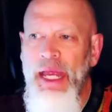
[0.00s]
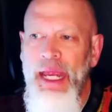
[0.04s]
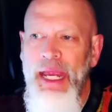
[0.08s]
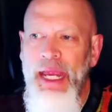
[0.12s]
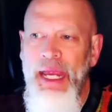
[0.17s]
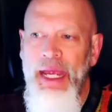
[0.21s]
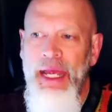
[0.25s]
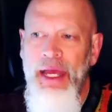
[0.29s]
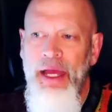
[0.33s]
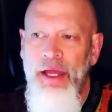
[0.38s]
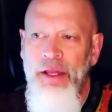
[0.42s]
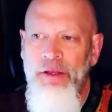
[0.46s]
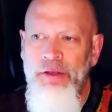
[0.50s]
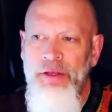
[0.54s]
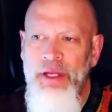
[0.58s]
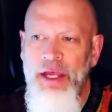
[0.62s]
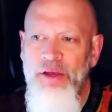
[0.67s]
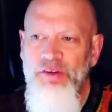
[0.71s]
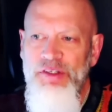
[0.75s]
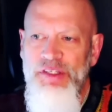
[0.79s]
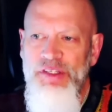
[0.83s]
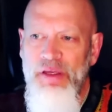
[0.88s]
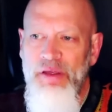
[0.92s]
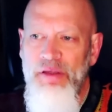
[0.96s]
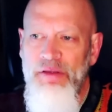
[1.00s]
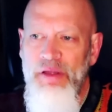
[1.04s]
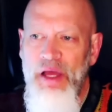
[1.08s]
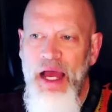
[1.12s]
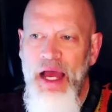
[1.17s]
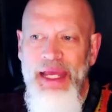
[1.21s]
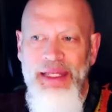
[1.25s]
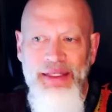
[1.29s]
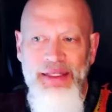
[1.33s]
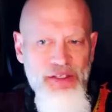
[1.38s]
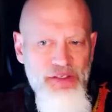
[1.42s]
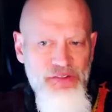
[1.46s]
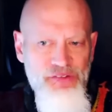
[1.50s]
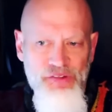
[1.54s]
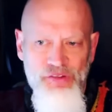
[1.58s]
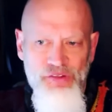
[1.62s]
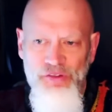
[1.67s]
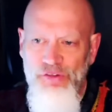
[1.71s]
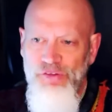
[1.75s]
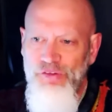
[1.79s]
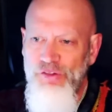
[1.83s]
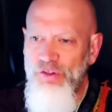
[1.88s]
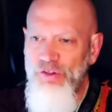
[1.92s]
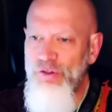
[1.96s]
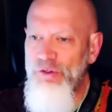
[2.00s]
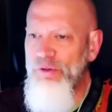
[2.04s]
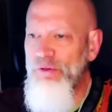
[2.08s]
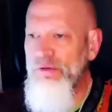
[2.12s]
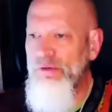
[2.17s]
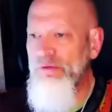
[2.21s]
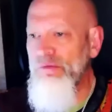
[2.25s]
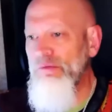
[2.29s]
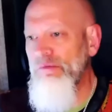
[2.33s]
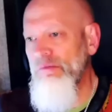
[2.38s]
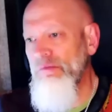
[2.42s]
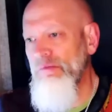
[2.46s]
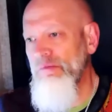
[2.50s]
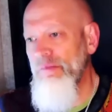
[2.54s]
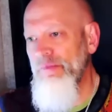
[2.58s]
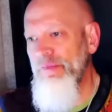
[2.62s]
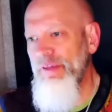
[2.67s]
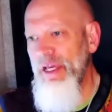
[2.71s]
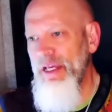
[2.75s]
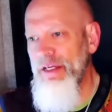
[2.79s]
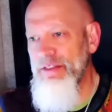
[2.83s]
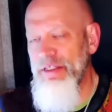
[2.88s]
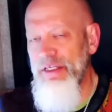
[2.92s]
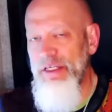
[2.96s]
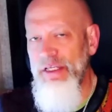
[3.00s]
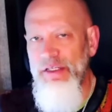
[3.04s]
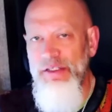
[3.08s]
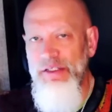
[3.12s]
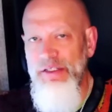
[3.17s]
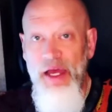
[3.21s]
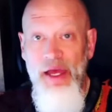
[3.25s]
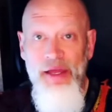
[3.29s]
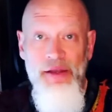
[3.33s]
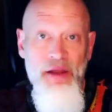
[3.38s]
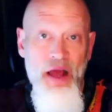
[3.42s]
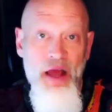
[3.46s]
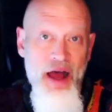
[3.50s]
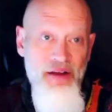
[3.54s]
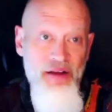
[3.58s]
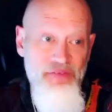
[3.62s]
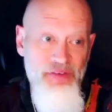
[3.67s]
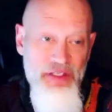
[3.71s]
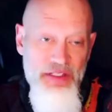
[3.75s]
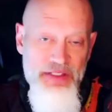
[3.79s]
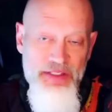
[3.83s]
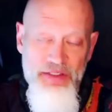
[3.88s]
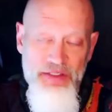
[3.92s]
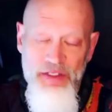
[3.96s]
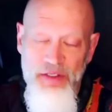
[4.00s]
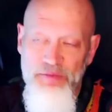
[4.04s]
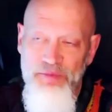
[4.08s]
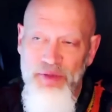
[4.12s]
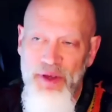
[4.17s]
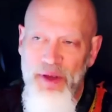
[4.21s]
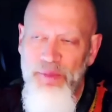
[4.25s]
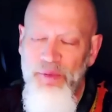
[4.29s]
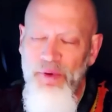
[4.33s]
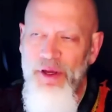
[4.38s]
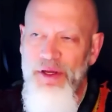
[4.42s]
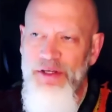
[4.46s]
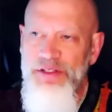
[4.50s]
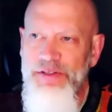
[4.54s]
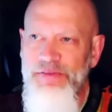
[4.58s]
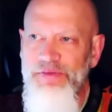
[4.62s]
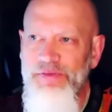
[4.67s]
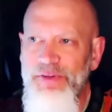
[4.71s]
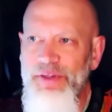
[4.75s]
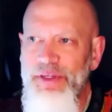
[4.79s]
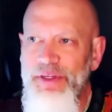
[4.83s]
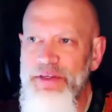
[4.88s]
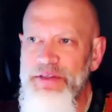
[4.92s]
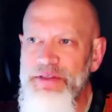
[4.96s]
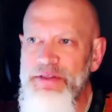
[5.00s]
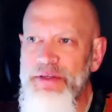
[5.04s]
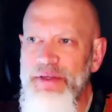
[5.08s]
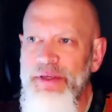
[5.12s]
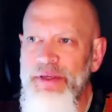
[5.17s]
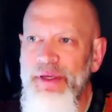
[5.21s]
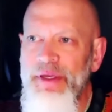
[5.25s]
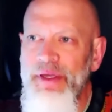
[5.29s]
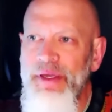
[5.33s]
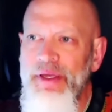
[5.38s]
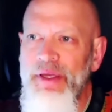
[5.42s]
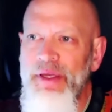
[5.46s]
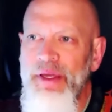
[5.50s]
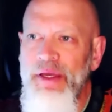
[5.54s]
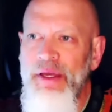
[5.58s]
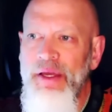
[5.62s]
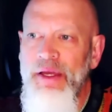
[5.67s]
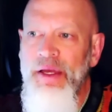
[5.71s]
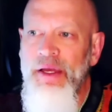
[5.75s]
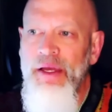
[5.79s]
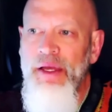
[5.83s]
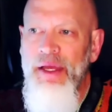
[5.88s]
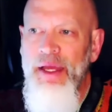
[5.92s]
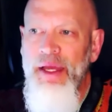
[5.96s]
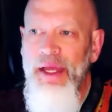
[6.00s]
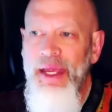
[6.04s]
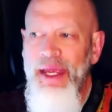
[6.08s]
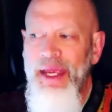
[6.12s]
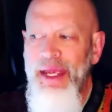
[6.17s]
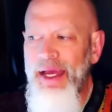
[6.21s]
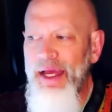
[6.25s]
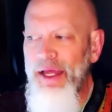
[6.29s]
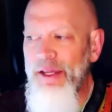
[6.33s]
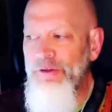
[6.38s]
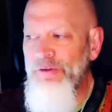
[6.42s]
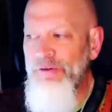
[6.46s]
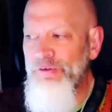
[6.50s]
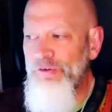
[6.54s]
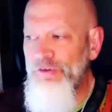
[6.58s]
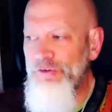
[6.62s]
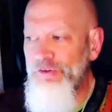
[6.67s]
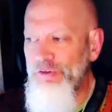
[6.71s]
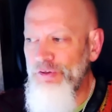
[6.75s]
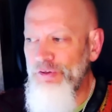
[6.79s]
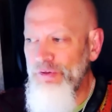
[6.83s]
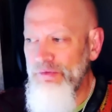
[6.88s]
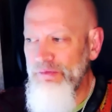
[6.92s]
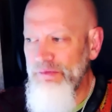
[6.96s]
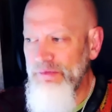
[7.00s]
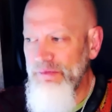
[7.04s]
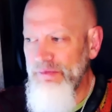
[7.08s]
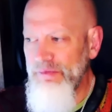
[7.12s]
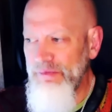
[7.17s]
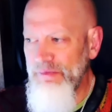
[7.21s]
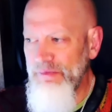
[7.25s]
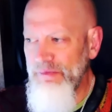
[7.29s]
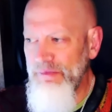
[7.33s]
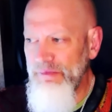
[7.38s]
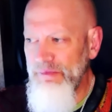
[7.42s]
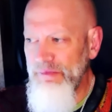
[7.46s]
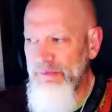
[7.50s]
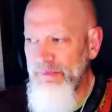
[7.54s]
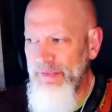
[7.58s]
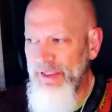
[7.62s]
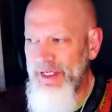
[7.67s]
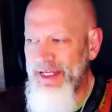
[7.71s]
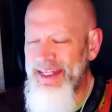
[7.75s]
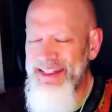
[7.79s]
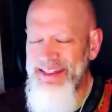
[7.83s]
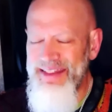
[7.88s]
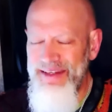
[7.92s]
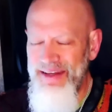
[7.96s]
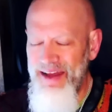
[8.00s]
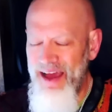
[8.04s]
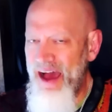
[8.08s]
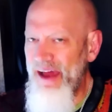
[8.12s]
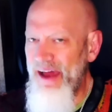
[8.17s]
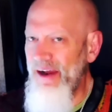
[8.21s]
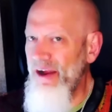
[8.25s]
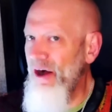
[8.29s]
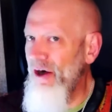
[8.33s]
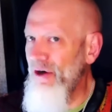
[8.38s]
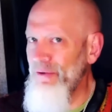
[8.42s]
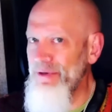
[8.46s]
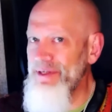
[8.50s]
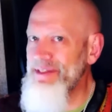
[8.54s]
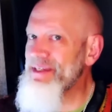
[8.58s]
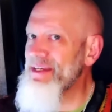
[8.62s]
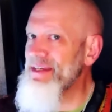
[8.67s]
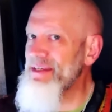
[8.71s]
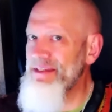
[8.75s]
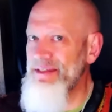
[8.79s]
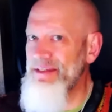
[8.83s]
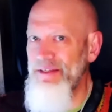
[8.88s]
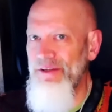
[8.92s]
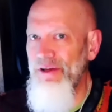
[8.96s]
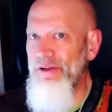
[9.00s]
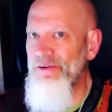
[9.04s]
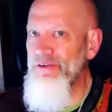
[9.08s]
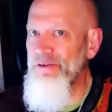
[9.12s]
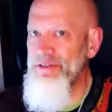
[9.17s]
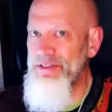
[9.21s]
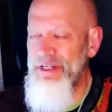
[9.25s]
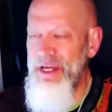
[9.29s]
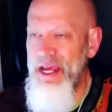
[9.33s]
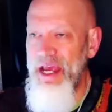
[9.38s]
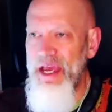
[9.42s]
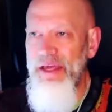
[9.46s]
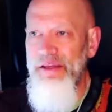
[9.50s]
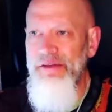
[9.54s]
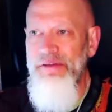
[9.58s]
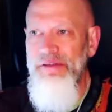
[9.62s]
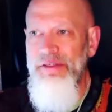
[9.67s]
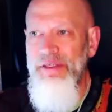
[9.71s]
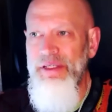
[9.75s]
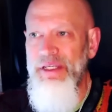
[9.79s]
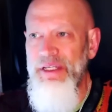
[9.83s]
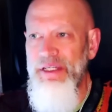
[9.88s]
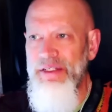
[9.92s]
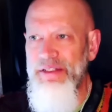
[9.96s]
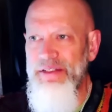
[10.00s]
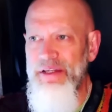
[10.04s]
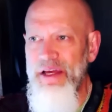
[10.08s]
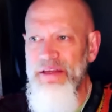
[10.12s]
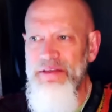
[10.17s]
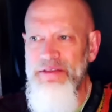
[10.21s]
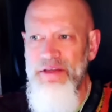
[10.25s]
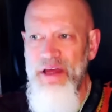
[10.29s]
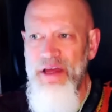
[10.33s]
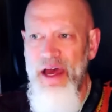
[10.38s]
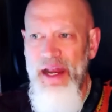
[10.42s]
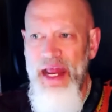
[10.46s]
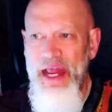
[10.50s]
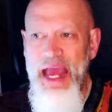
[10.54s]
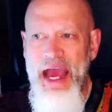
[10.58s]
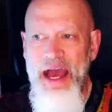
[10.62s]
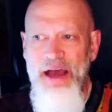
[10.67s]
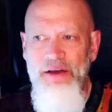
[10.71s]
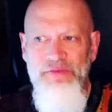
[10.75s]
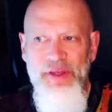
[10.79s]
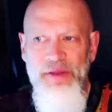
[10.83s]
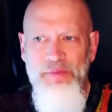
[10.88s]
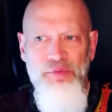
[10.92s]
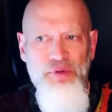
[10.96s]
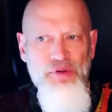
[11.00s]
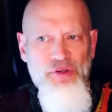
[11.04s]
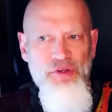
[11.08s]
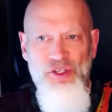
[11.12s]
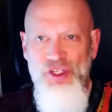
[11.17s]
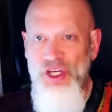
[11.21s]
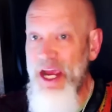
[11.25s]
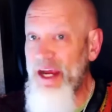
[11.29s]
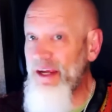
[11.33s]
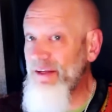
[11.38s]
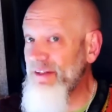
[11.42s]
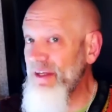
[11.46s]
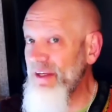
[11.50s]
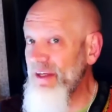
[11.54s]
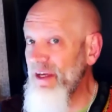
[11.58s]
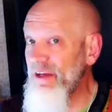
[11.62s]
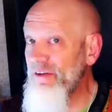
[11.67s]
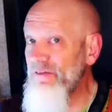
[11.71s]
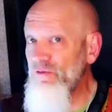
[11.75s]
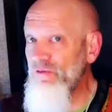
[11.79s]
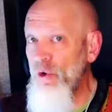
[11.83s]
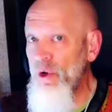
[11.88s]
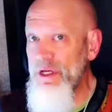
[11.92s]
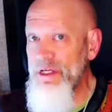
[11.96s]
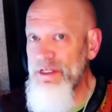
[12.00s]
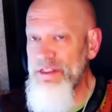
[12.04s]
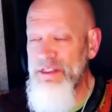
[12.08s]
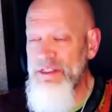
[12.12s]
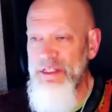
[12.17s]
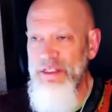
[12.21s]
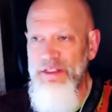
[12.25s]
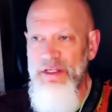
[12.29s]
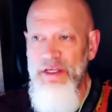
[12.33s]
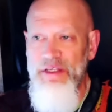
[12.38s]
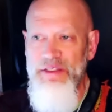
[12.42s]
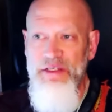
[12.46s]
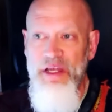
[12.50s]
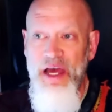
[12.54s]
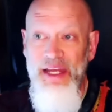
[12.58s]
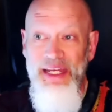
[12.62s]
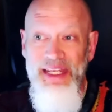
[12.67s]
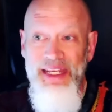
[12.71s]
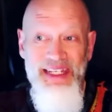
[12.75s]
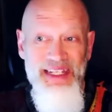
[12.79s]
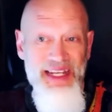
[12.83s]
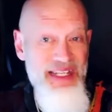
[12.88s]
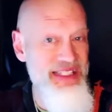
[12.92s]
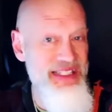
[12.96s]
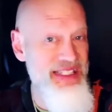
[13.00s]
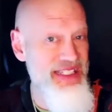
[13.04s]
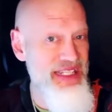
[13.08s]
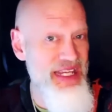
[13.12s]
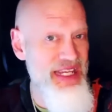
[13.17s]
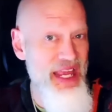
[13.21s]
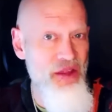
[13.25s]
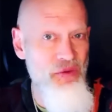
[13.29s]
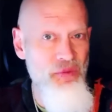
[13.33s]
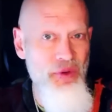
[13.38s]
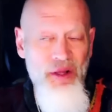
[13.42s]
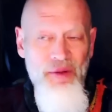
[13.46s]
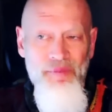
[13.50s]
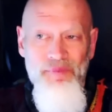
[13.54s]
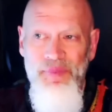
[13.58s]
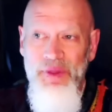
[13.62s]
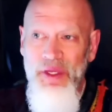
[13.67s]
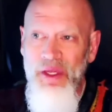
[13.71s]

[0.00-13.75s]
And every time I had listened to things that he had done, obviously in preparation for this, and he's not always easy to understand. He does not have a projecting voice. He does not enunciate well.